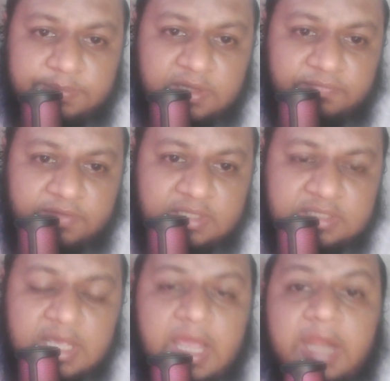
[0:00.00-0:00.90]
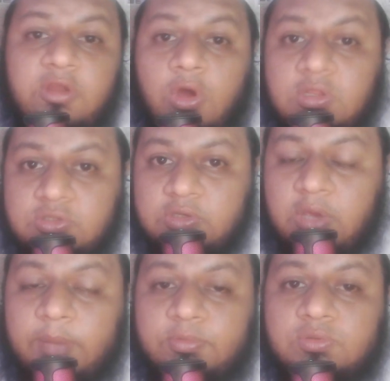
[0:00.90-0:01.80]
fees, and also you
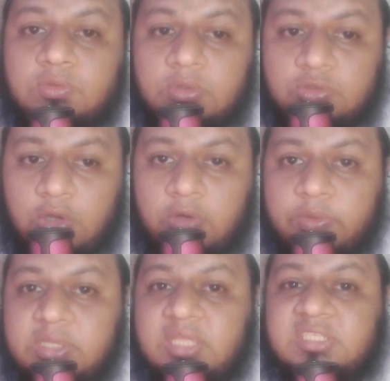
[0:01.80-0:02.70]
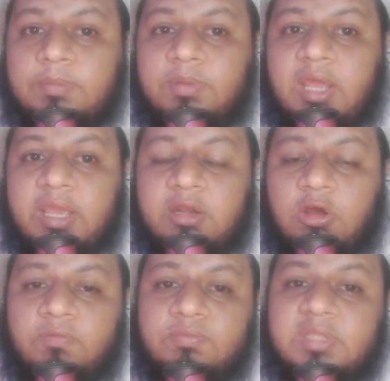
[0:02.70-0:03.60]
have to talk with the supplier
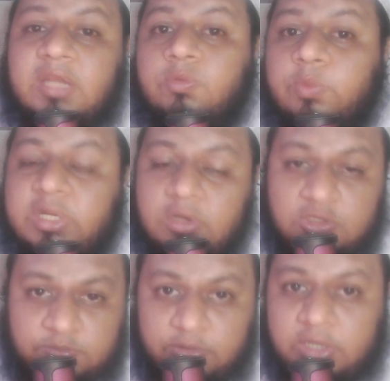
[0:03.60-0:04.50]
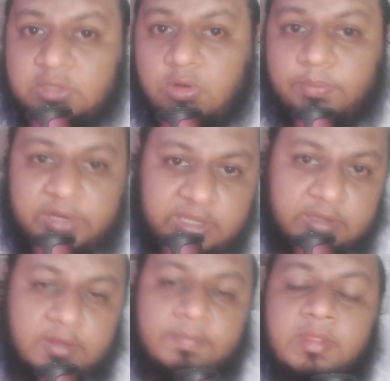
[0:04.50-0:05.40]
of that weight loss product company
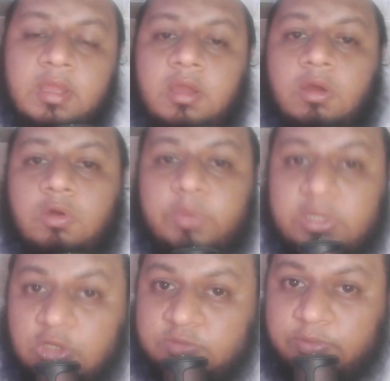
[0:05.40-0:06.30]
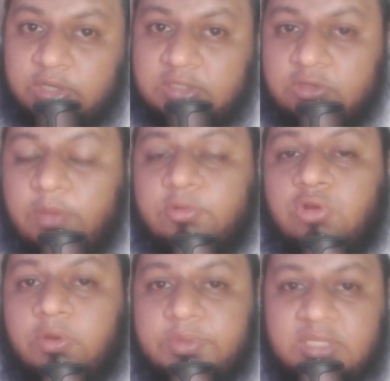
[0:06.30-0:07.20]
or weight loss product. You have to
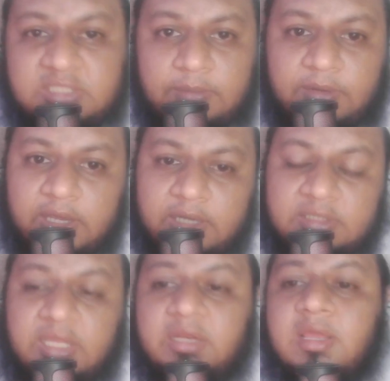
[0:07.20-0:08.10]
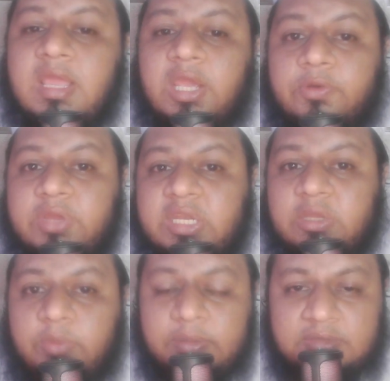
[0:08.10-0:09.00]
talk with the supplier. Then create
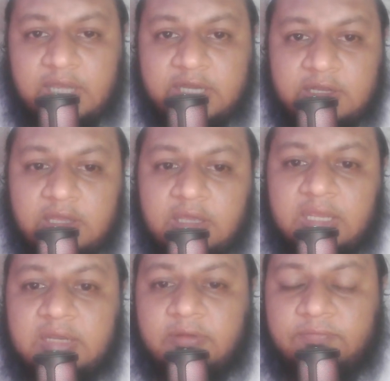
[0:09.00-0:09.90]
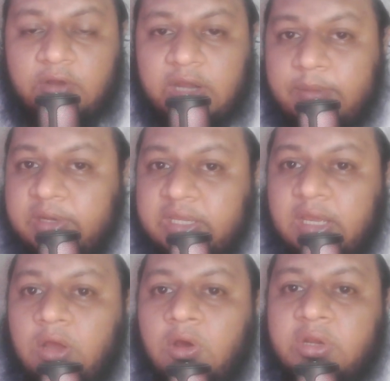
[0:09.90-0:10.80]
a website for
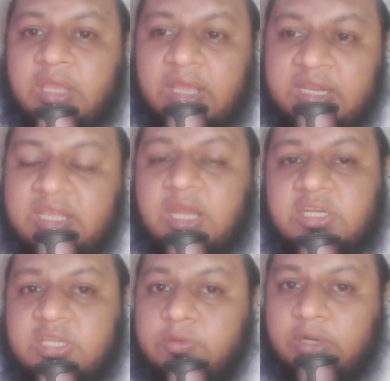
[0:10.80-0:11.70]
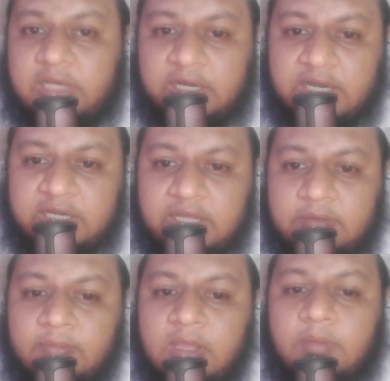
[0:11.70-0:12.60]
America or any country you are targeting.
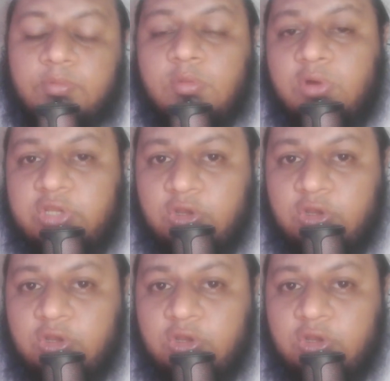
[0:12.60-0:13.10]
Promote your